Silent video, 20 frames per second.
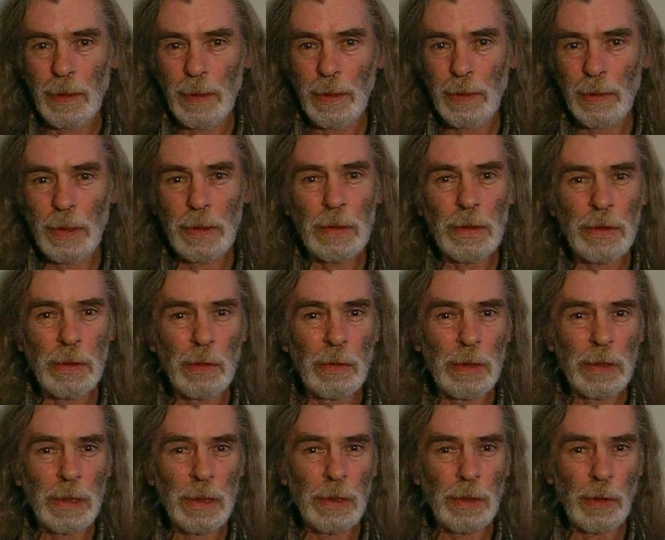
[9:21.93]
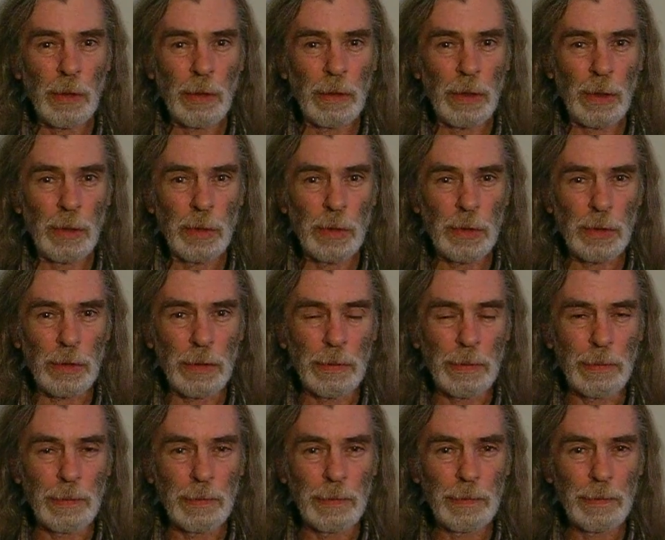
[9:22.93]
That is only in your illusion.
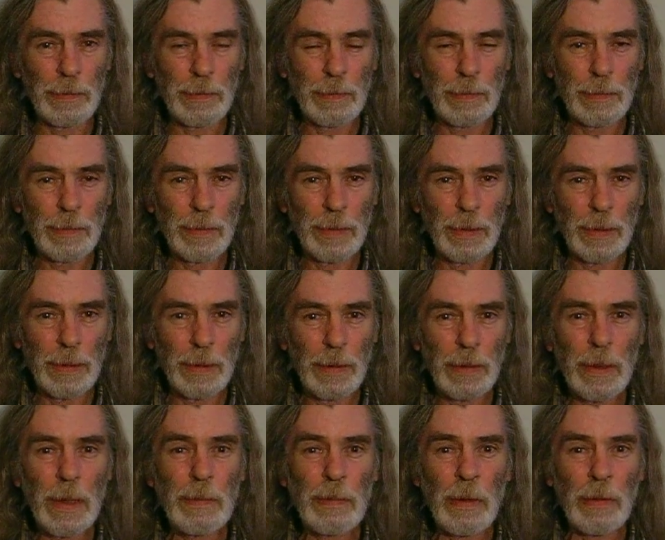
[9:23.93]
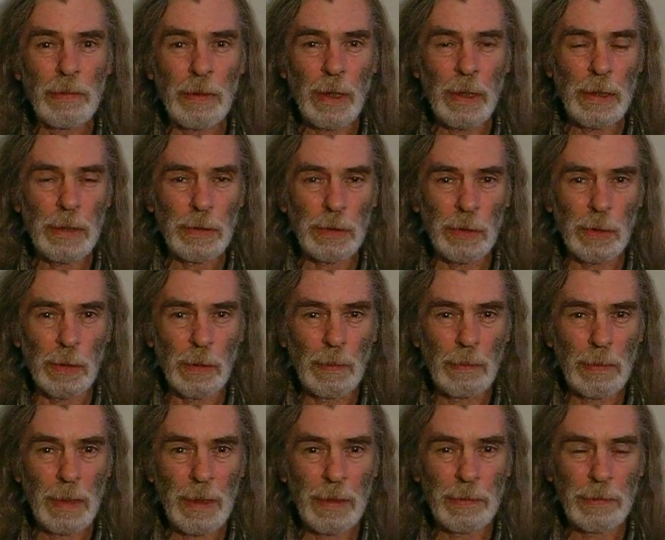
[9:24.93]
They provide you
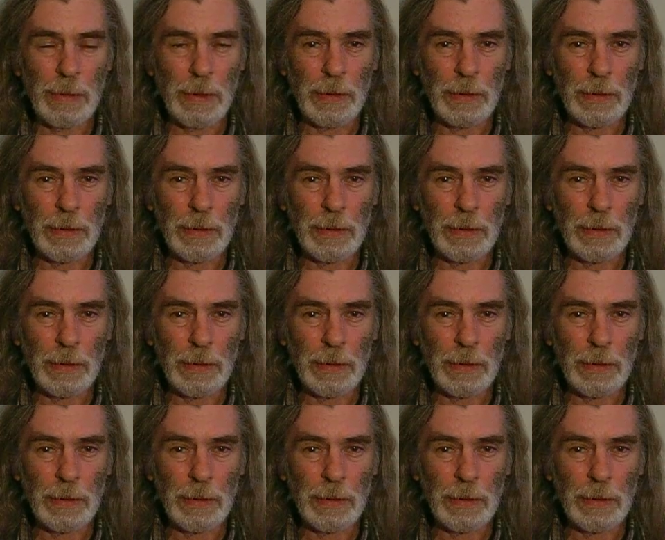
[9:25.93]
benefit.